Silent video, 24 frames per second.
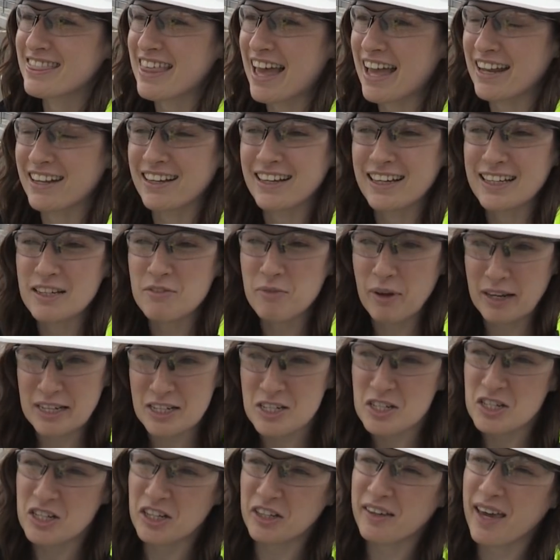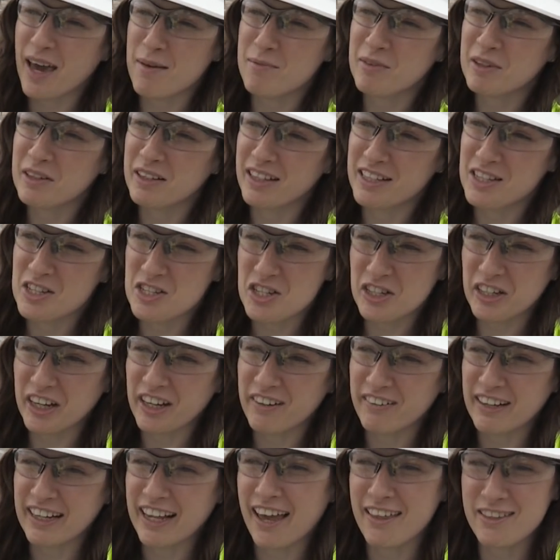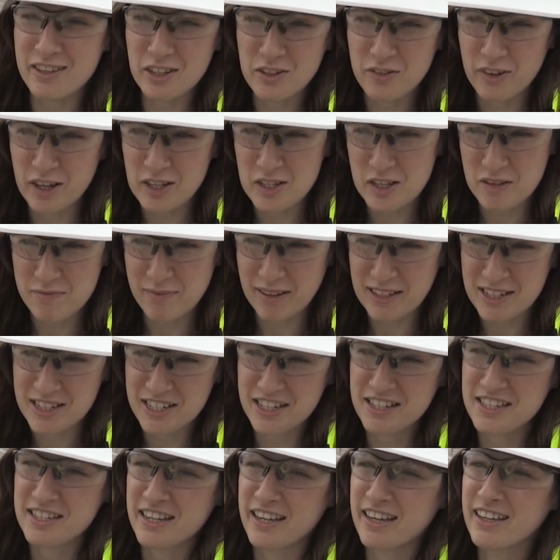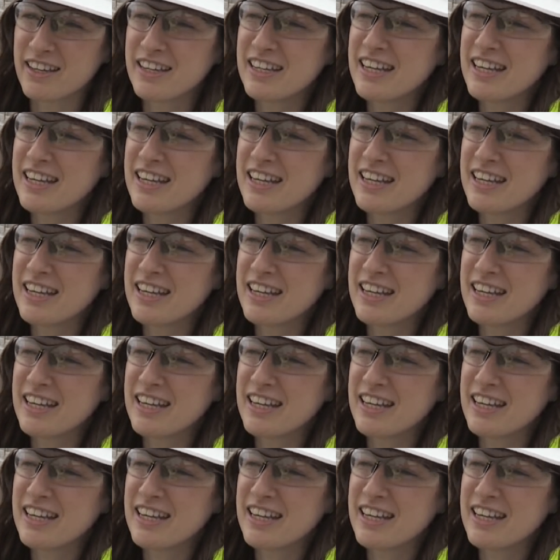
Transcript: then I went to do chemical engineering at the University of Manchester.